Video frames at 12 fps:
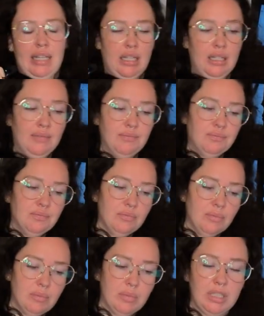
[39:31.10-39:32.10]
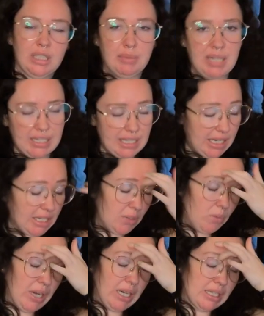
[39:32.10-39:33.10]
I say, the
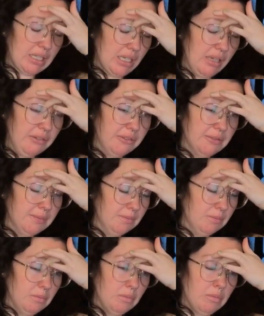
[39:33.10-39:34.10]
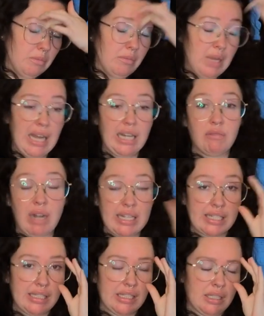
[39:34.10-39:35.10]
plantation wedding stuff, any
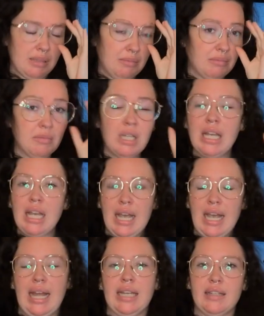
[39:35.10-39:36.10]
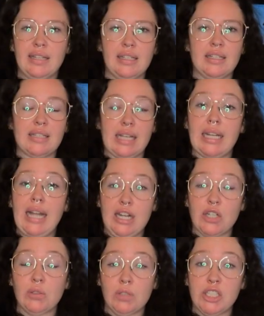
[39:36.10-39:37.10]
racism, anything that's
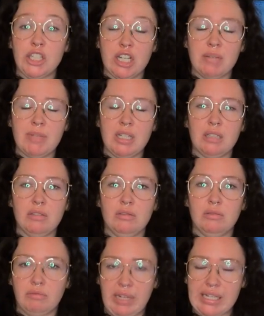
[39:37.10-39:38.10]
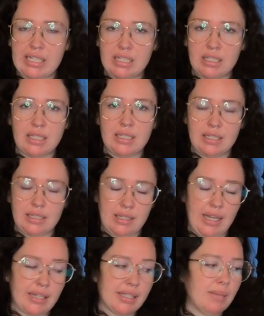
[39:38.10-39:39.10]
like an actual legitimate reason to
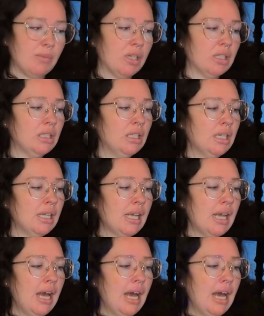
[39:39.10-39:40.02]
dislike someone,